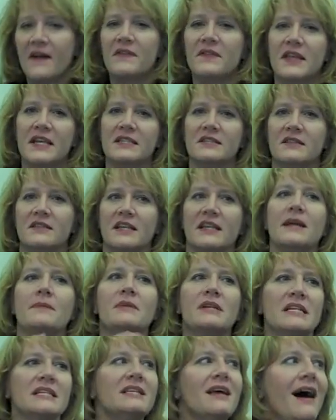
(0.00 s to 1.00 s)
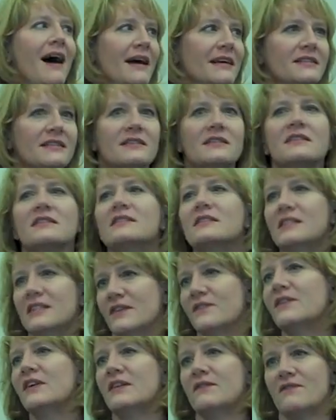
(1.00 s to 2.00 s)
that I'm going to test to see
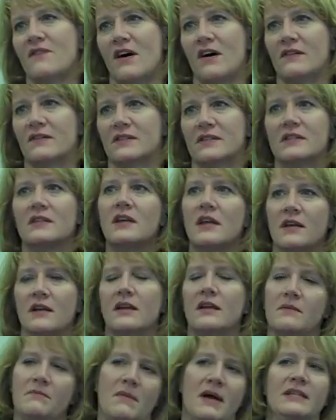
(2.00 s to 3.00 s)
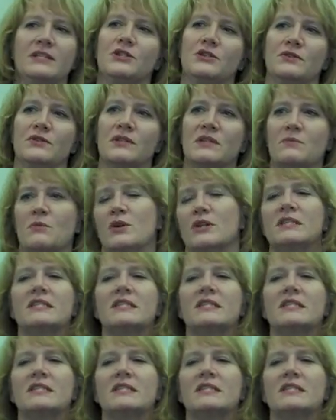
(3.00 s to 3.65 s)
if it involves it my students more,